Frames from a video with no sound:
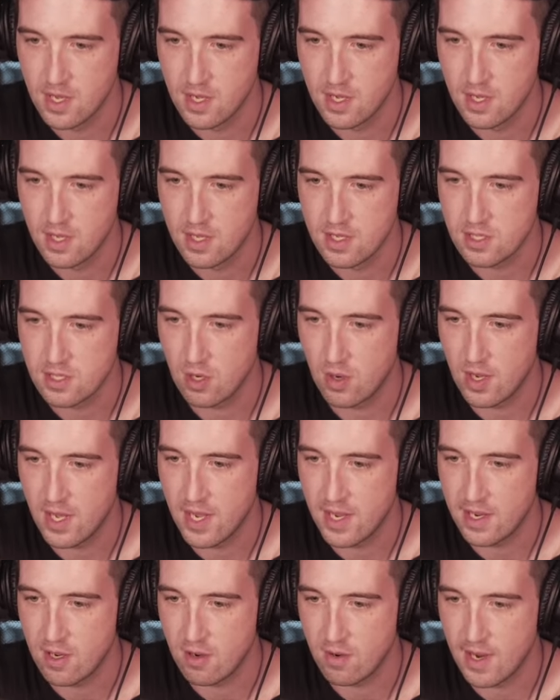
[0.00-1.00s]
Let's go
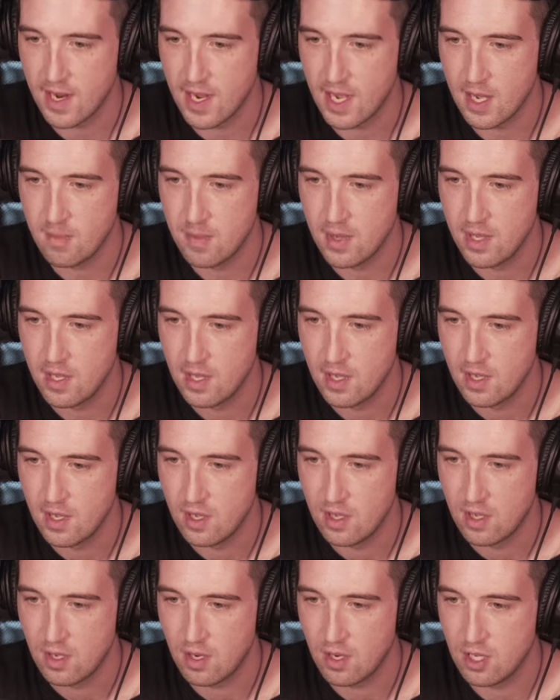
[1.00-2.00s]
ahead and grab
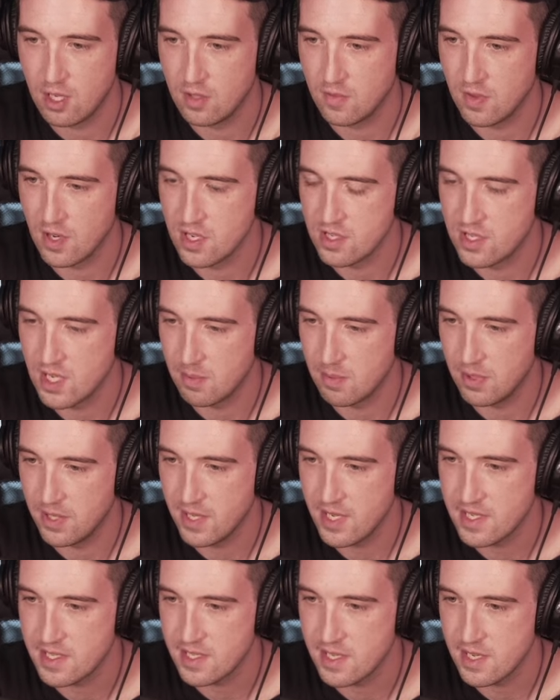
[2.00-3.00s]
all of our doubled
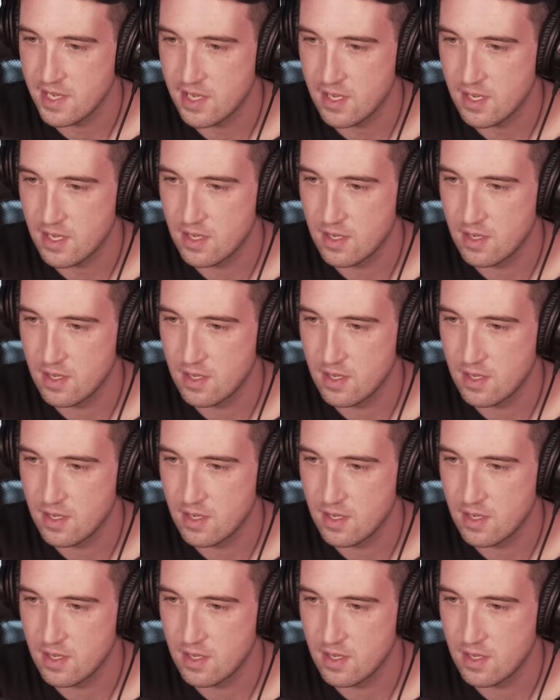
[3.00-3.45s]
hits here.